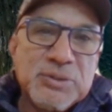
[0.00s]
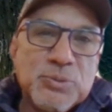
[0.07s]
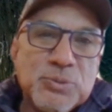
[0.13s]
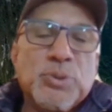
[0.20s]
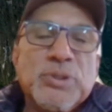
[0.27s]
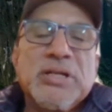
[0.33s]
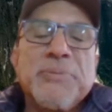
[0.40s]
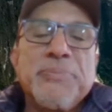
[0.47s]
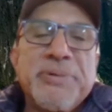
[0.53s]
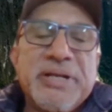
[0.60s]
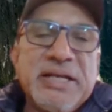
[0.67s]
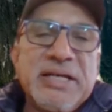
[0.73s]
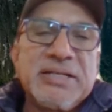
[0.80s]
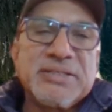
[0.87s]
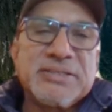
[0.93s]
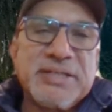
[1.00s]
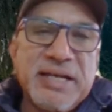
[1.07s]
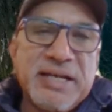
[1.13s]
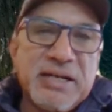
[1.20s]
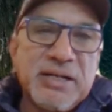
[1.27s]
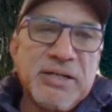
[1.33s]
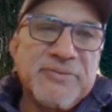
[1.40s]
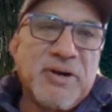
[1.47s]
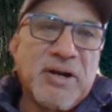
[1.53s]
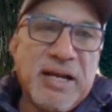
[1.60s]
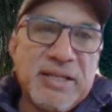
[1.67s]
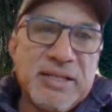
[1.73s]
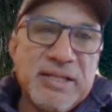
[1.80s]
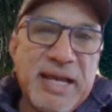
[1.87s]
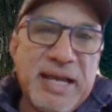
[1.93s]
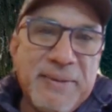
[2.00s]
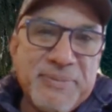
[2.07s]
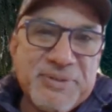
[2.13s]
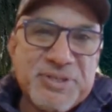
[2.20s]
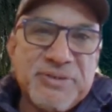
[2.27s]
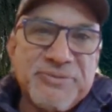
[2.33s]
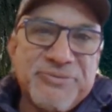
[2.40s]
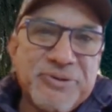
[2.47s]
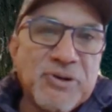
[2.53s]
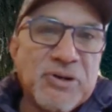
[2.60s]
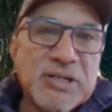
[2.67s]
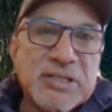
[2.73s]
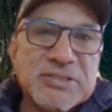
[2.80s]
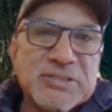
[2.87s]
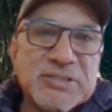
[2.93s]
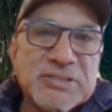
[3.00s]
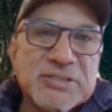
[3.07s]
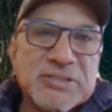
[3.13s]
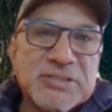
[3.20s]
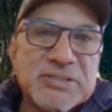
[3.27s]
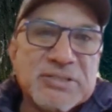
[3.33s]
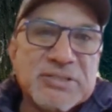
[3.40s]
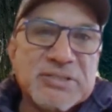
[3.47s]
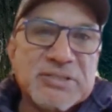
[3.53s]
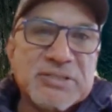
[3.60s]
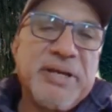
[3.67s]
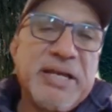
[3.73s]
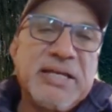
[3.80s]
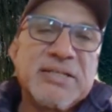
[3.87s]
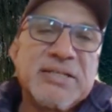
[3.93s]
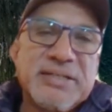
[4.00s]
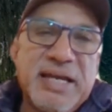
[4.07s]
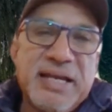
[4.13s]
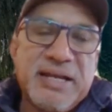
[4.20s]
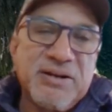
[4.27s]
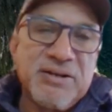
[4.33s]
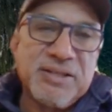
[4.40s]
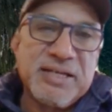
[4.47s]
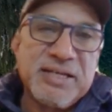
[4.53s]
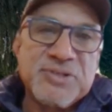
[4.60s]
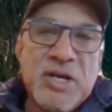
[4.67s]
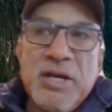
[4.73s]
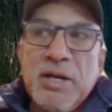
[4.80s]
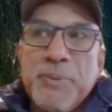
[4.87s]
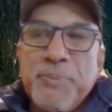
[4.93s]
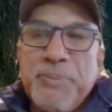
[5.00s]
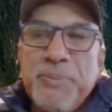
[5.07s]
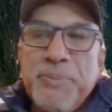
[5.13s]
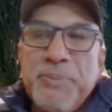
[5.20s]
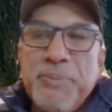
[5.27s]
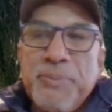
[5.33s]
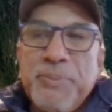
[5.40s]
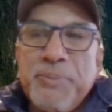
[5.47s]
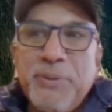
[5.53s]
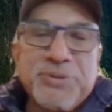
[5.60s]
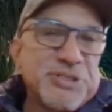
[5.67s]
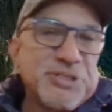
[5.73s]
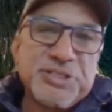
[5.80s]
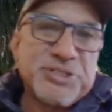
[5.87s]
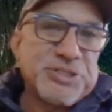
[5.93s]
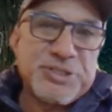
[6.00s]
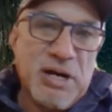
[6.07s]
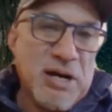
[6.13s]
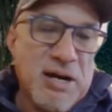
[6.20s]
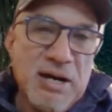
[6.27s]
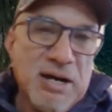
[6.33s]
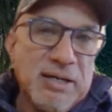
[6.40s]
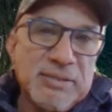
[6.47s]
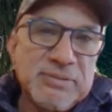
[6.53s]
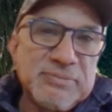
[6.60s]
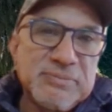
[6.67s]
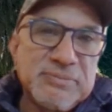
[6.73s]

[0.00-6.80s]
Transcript: really begin to take care of our, the Amazon forest, really begin to take care of things because we were just taught